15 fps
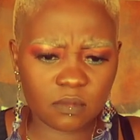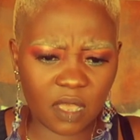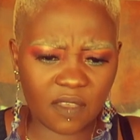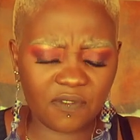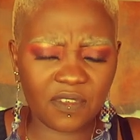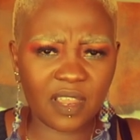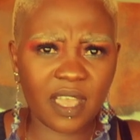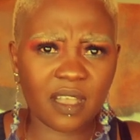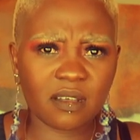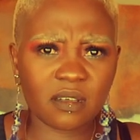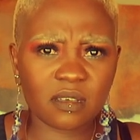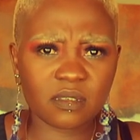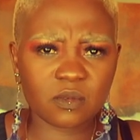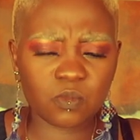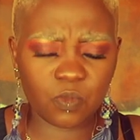I feel like
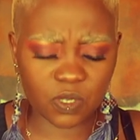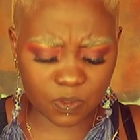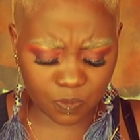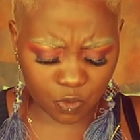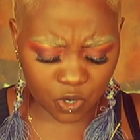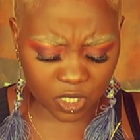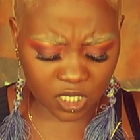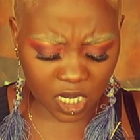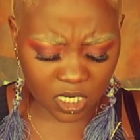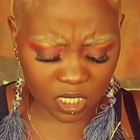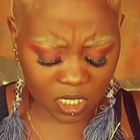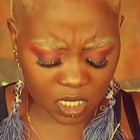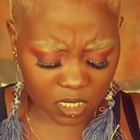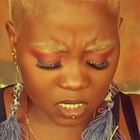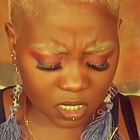it was worth
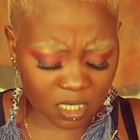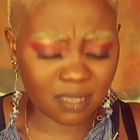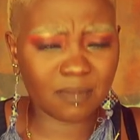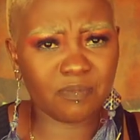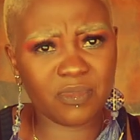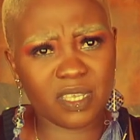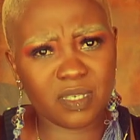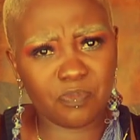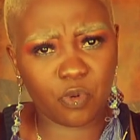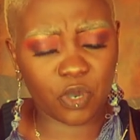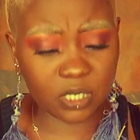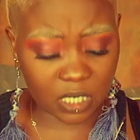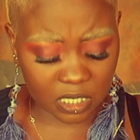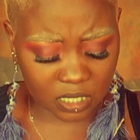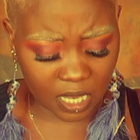dating at this
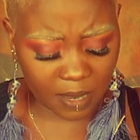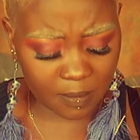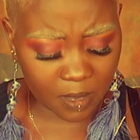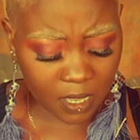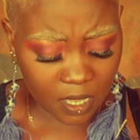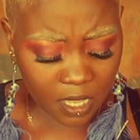point in time.